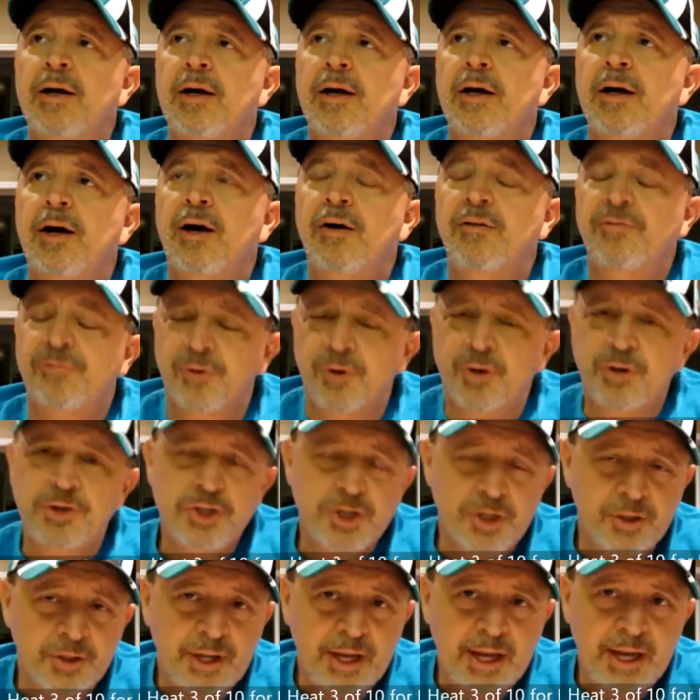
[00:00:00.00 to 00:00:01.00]
Uh, for a
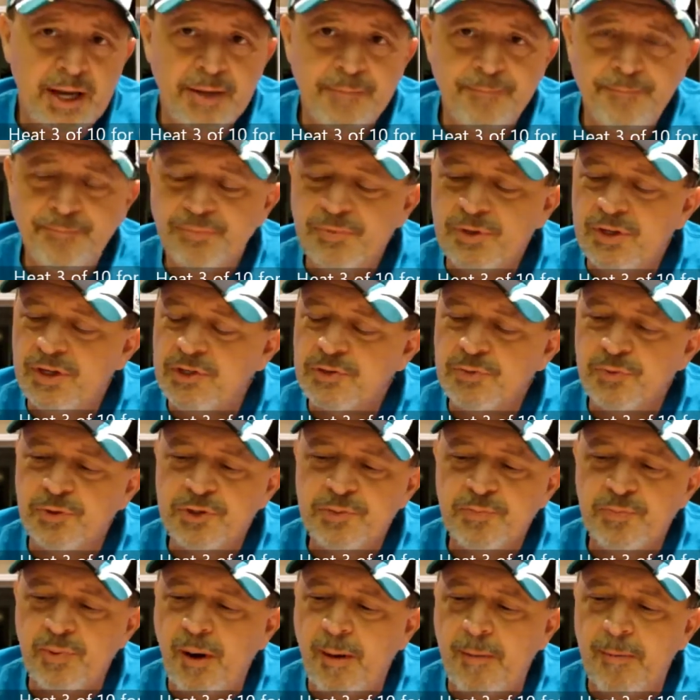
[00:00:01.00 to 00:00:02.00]
chili head, this
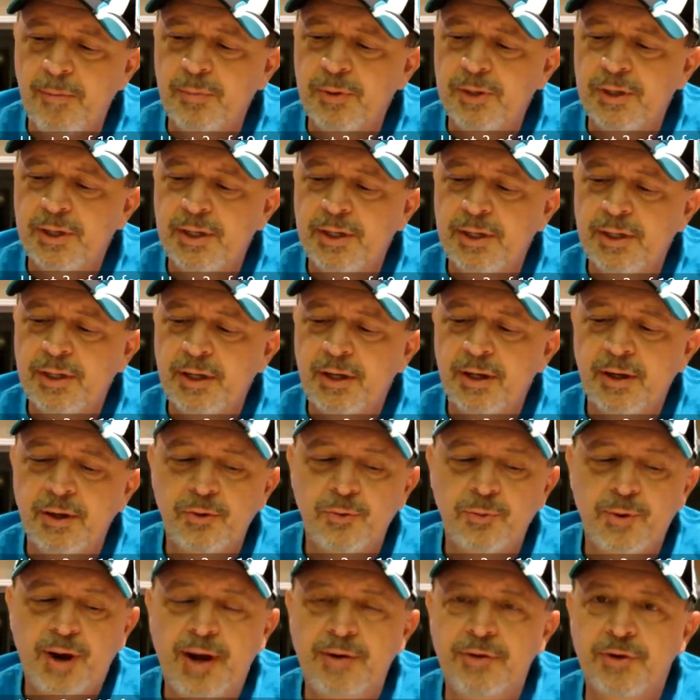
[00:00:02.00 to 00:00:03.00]
one's probably uh,
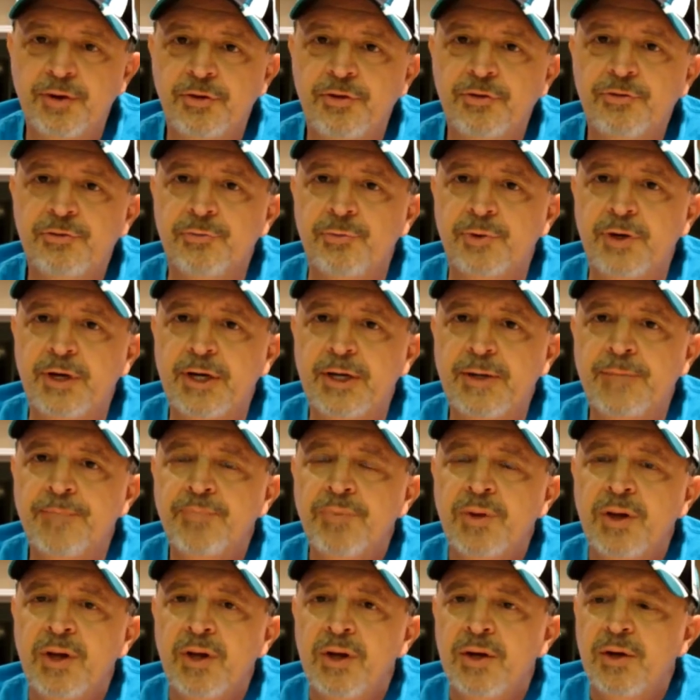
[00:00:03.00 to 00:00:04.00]
around a 3.
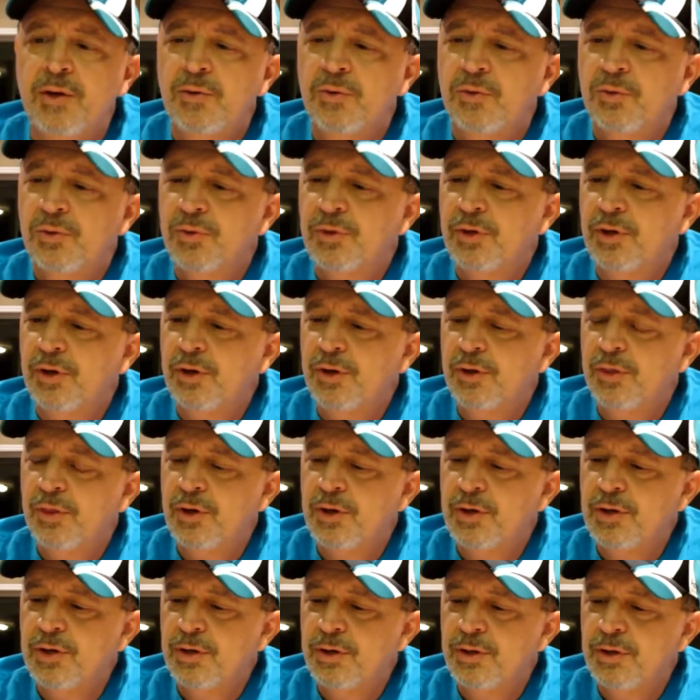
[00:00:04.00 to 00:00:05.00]
The,
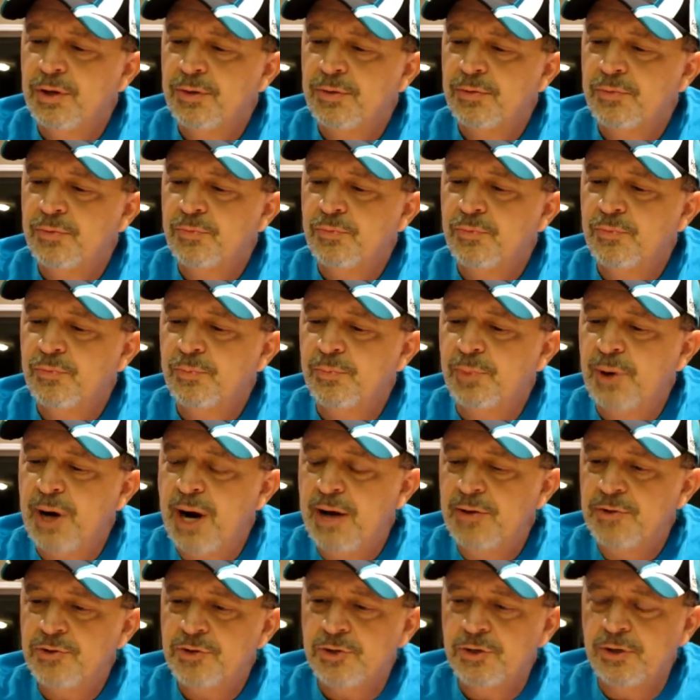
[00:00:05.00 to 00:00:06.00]
the
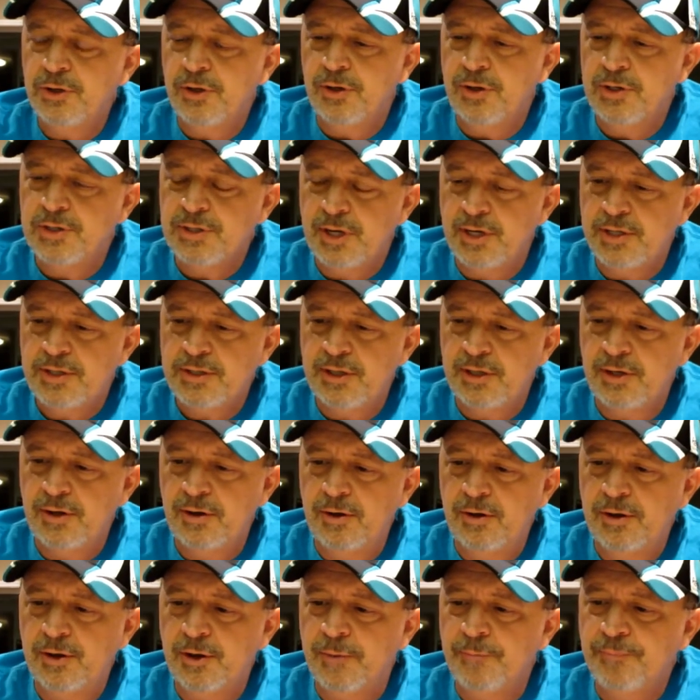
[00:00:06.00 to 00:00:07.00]
brown sugar, as I said
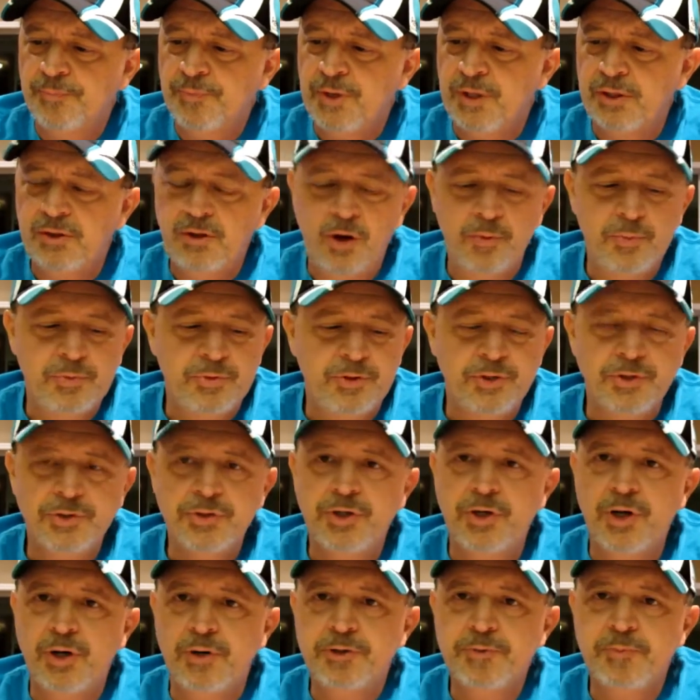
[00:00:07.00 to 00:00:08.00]
earlier, along with this
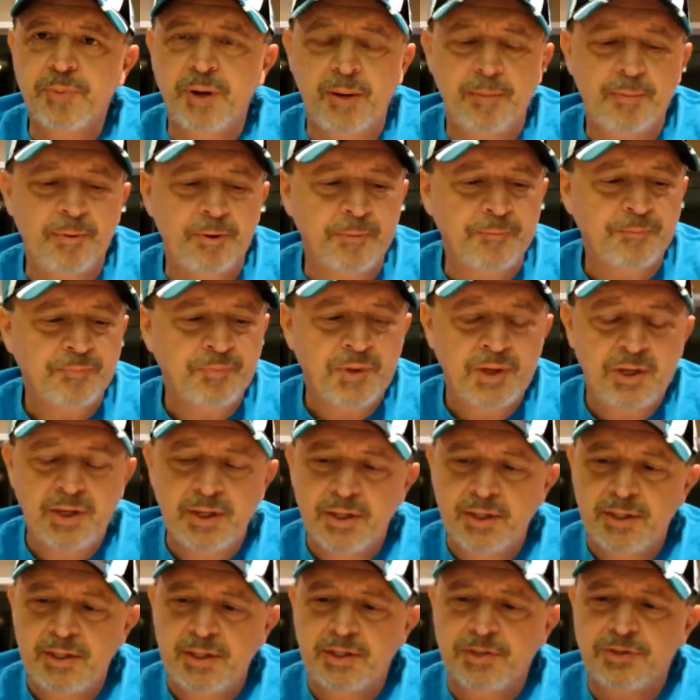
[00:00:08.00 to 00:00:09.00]
ghost pepper,
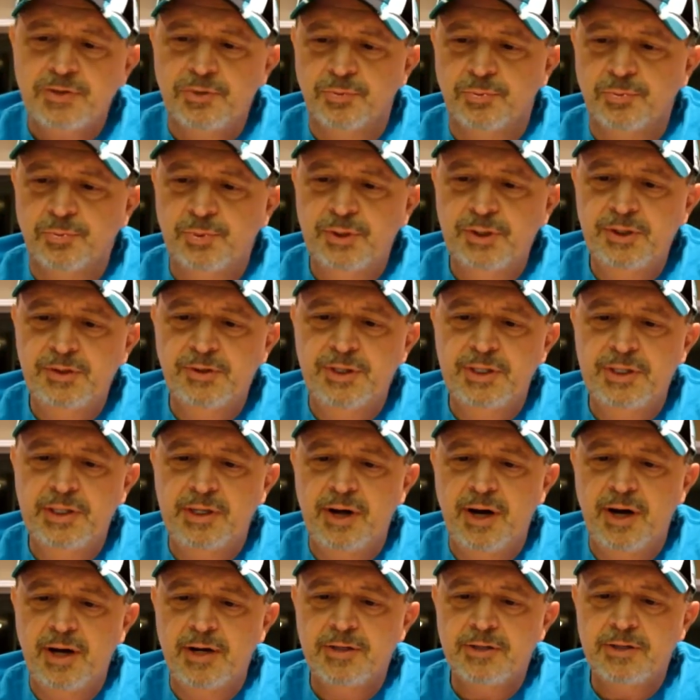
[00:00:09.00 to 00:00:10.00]
it's a really
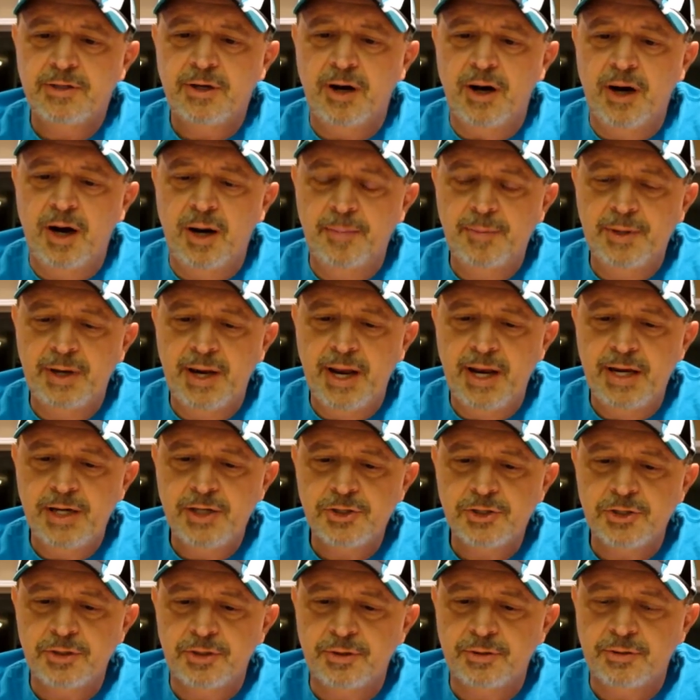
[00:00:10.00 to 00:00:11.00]
nice
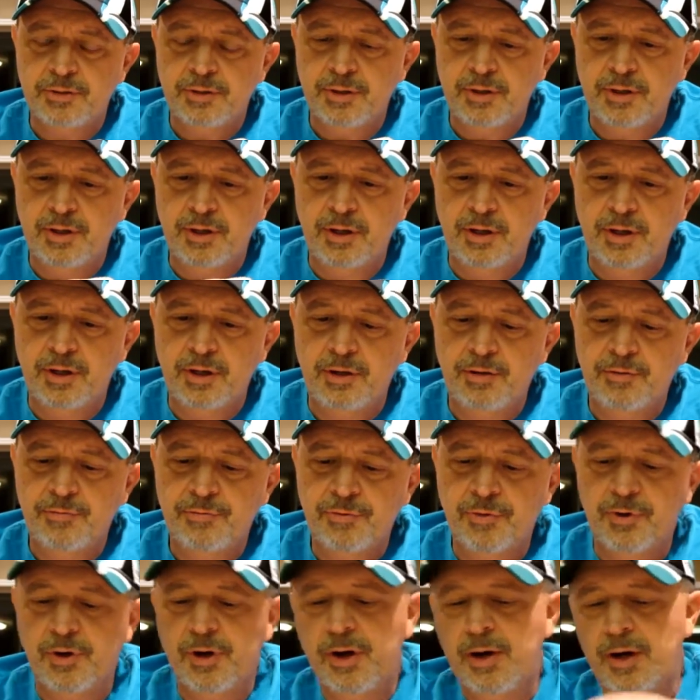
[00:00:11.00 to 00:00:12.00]
combination uh,
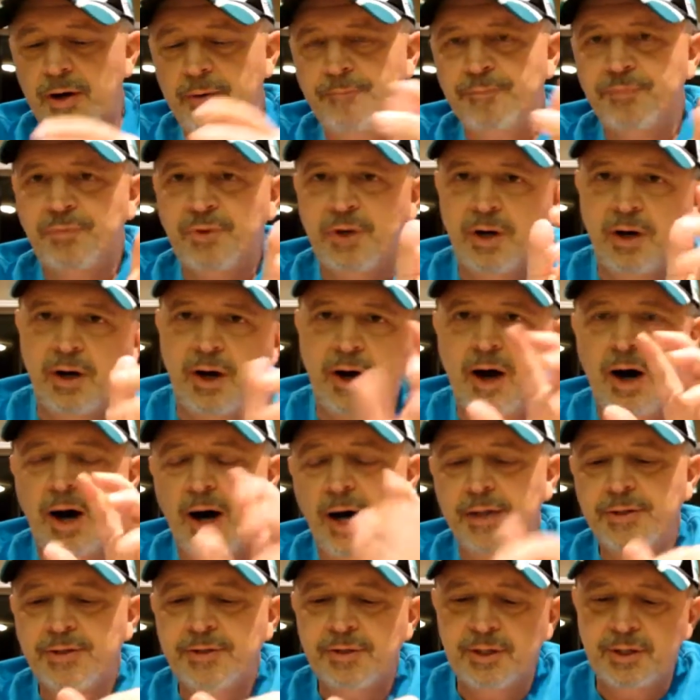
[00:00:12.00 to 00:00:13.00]
for a, a,
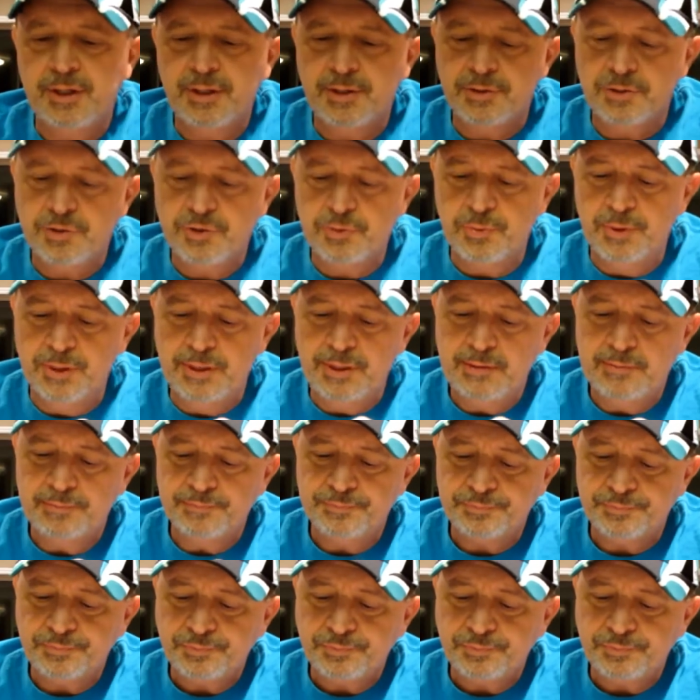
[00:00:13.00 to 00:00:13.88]
hot and sweet.